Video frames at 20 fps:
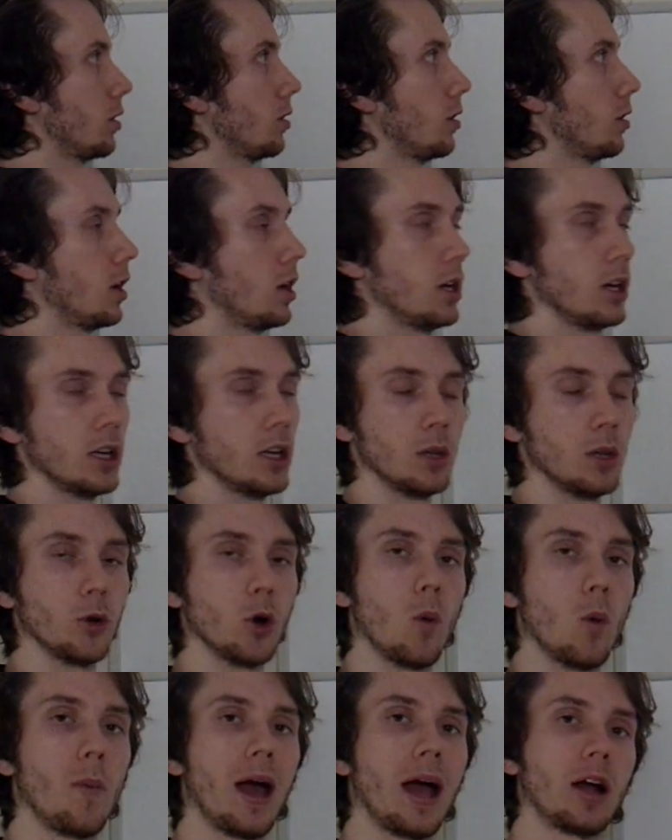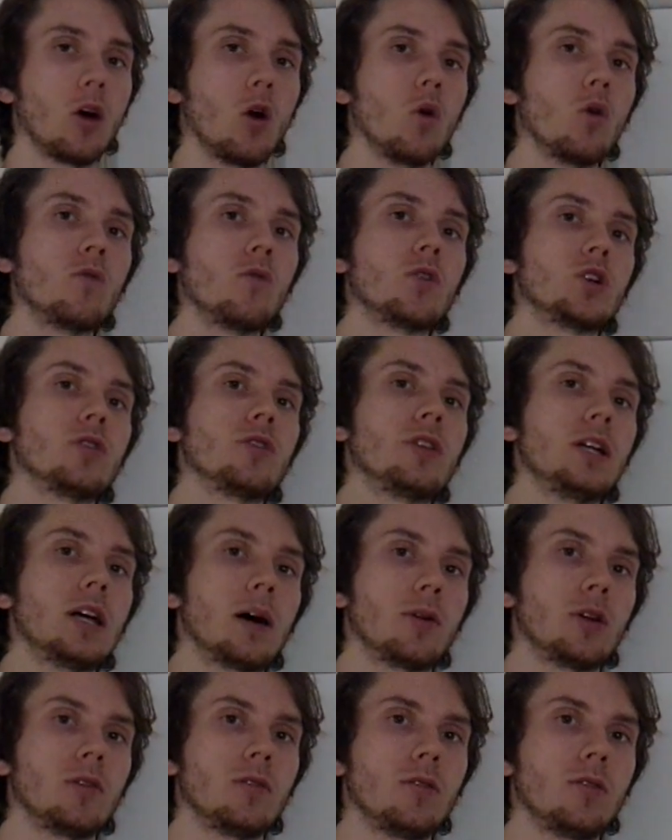Then we go back over to the dominant
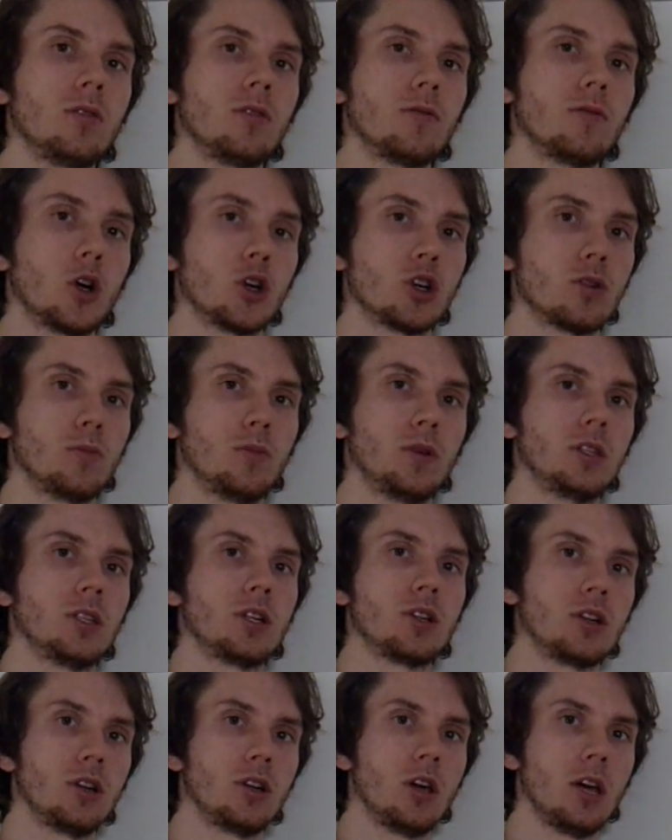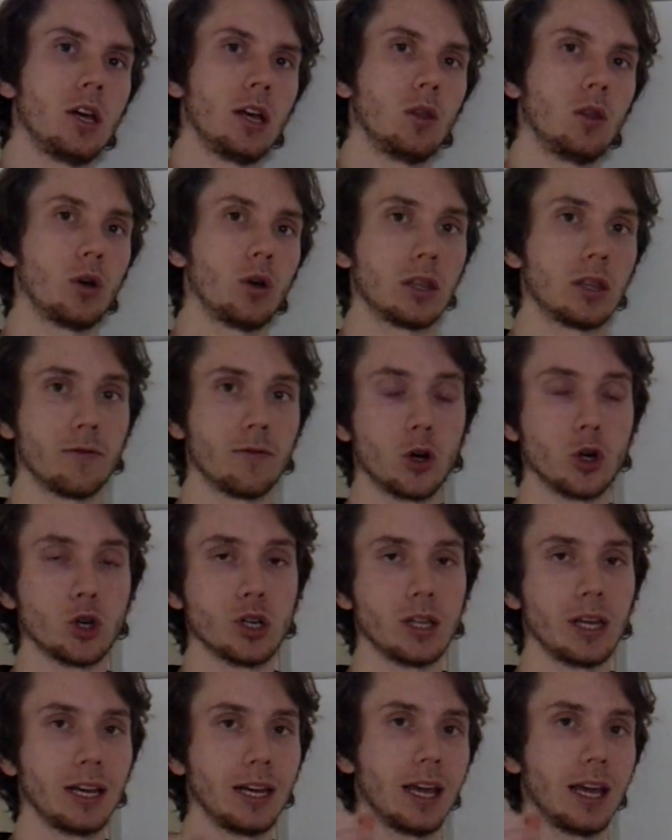function position, look at the function that
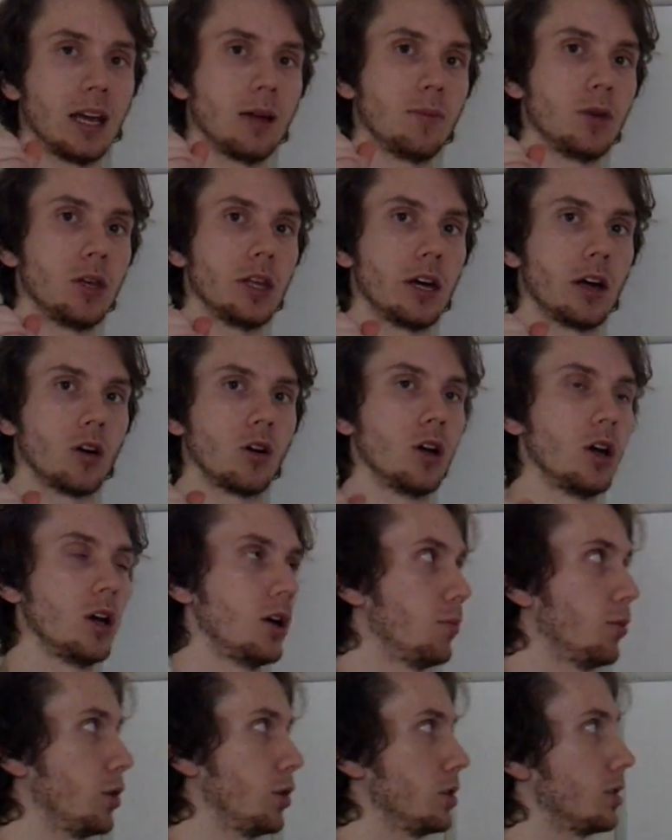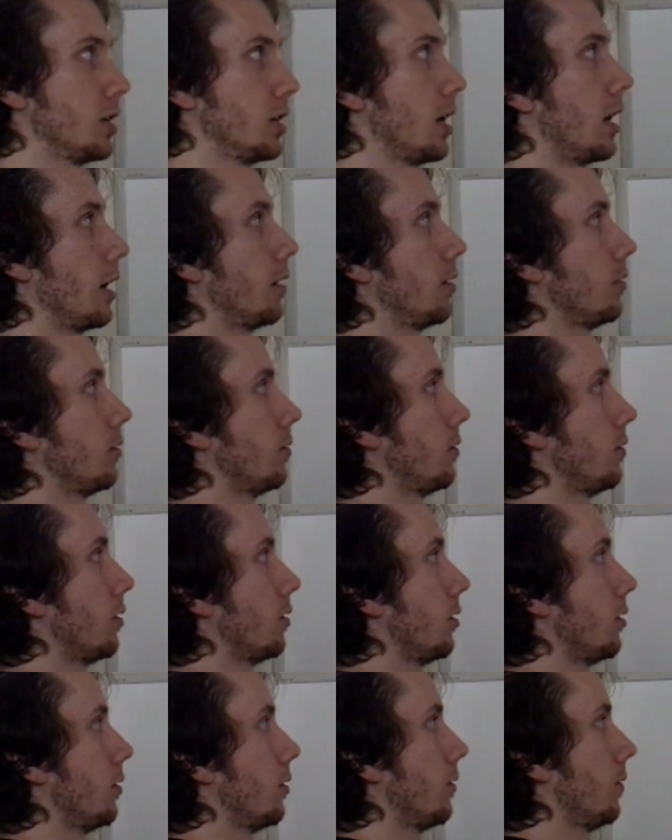can be there but is not
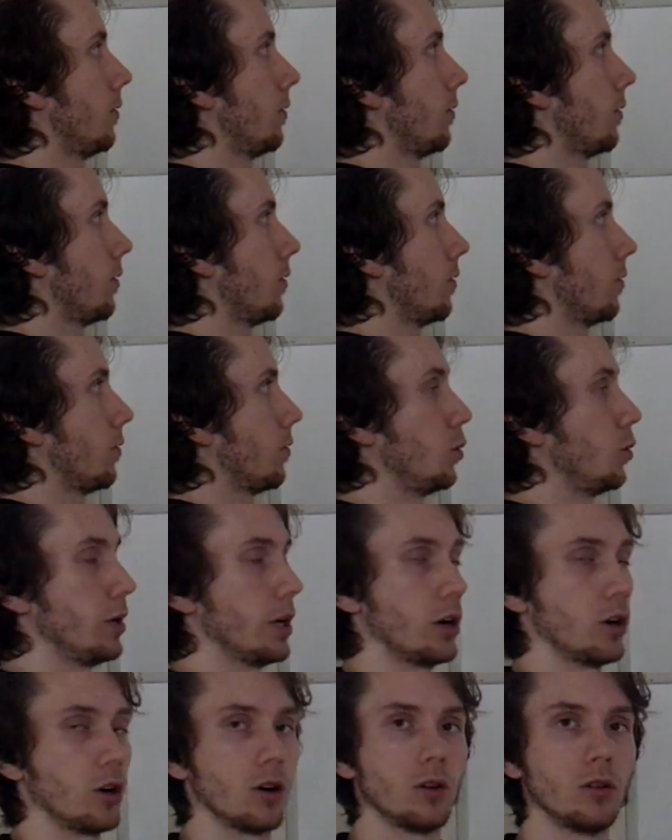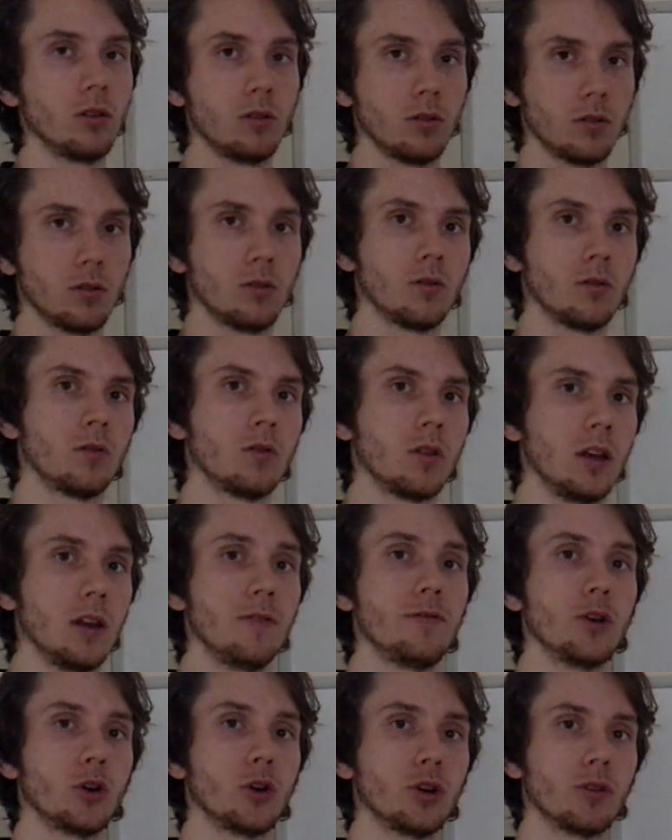to get our inferior
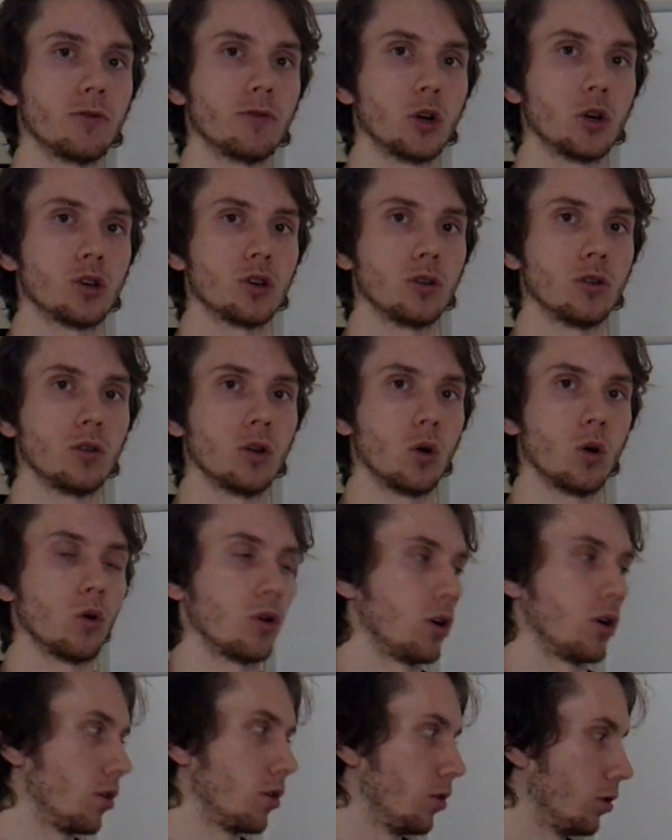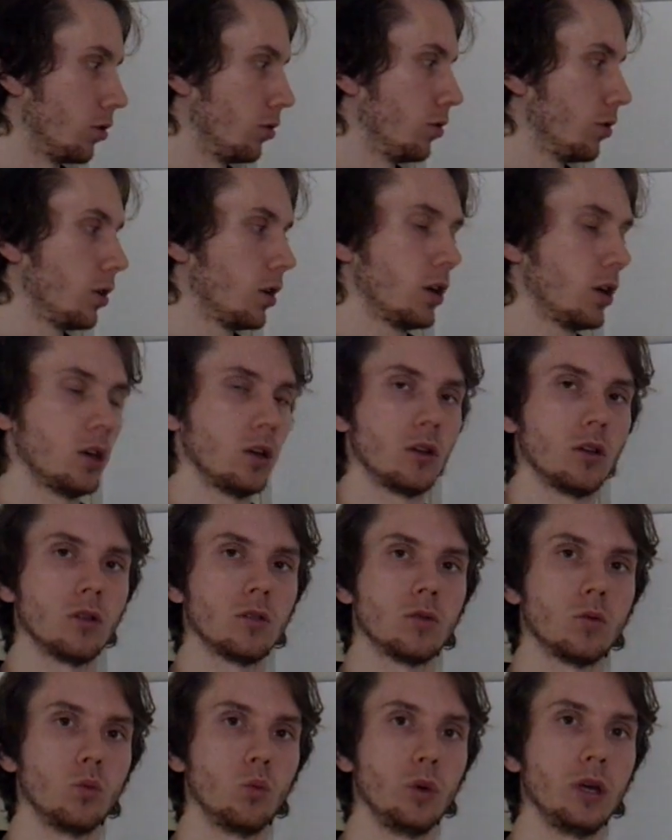function or our
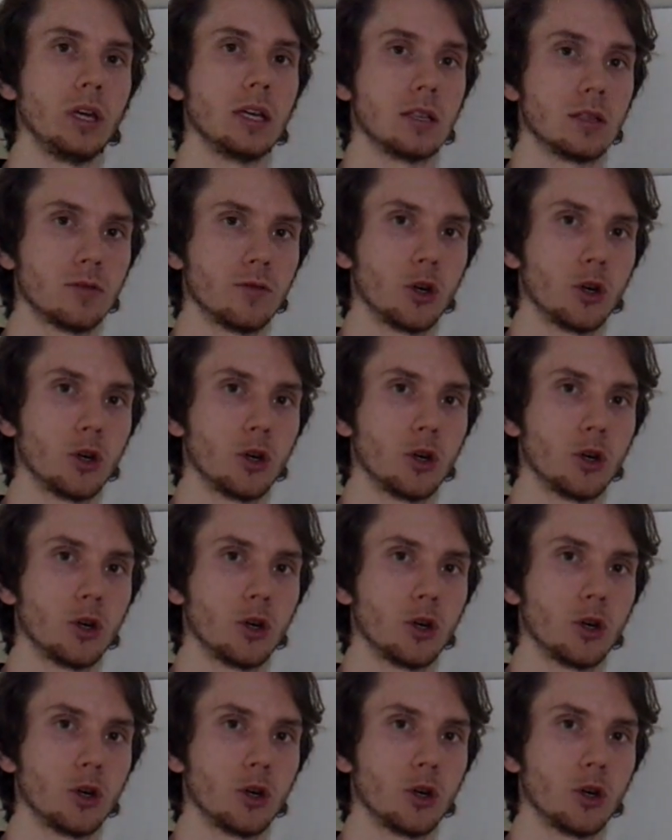weakest function.